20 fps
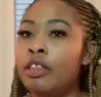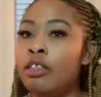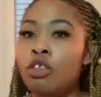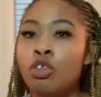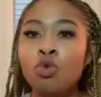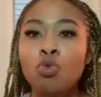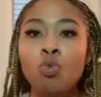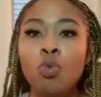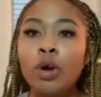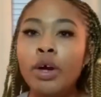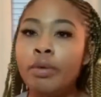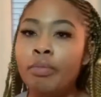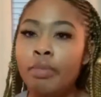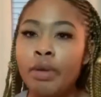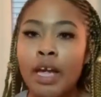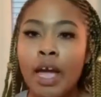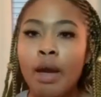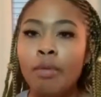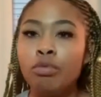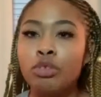You wouldn't
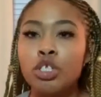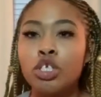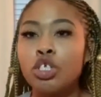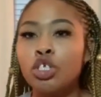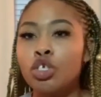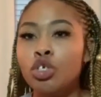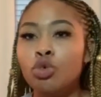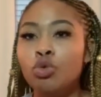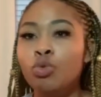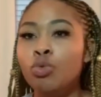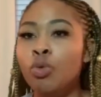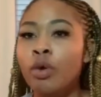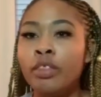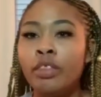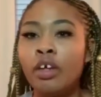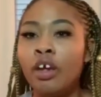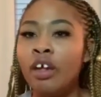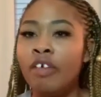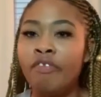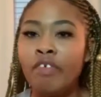be able to do
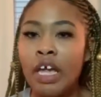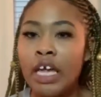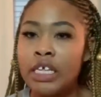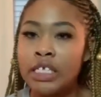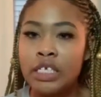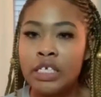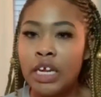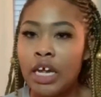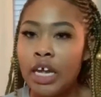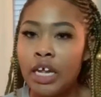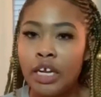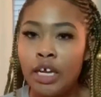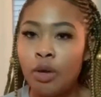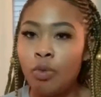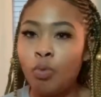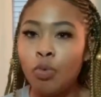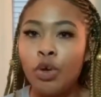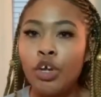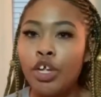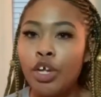the advanced
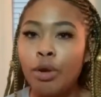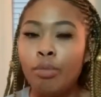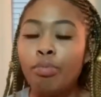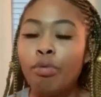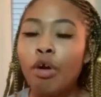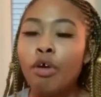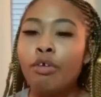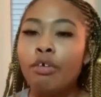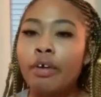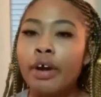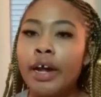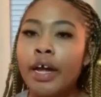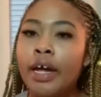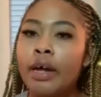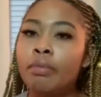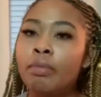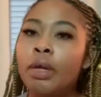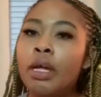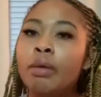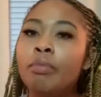standing 1-year
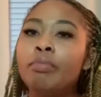program